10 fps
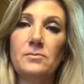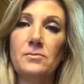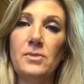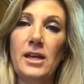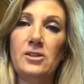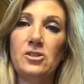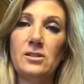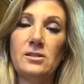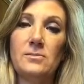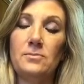they
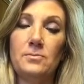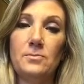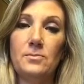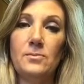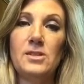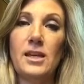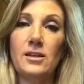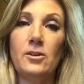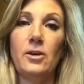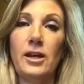just
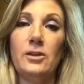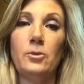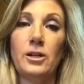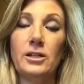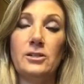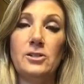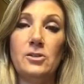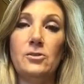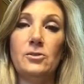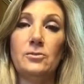said, okay,
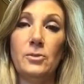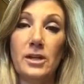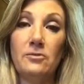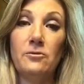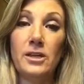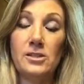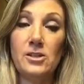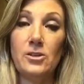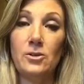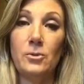we can fix
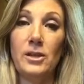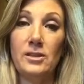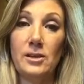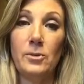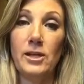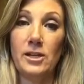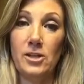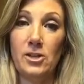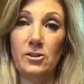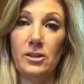you. We think we can
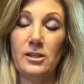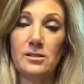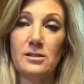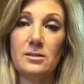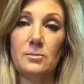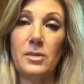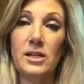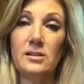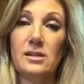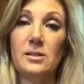cure this,
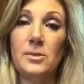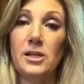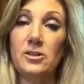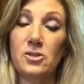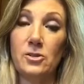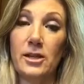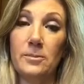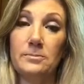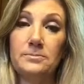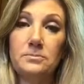but it's going to be
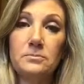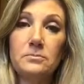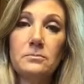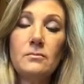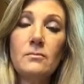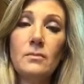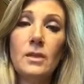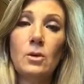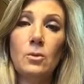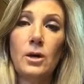extreme.
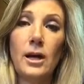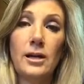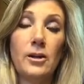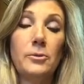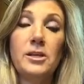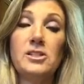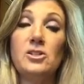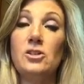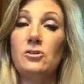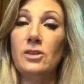I always
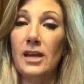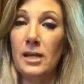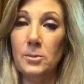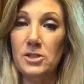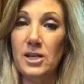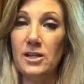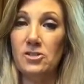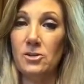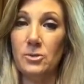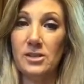knew that
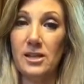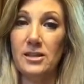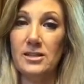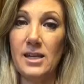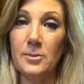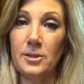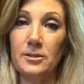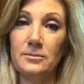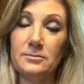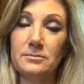amputation was on the
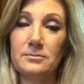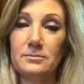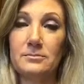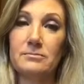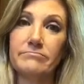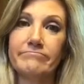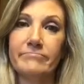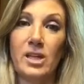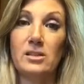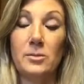table,
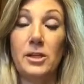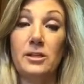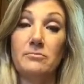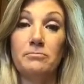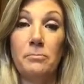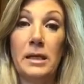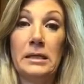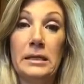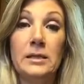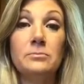not to be
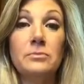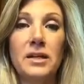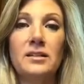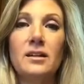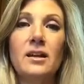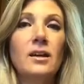punny, but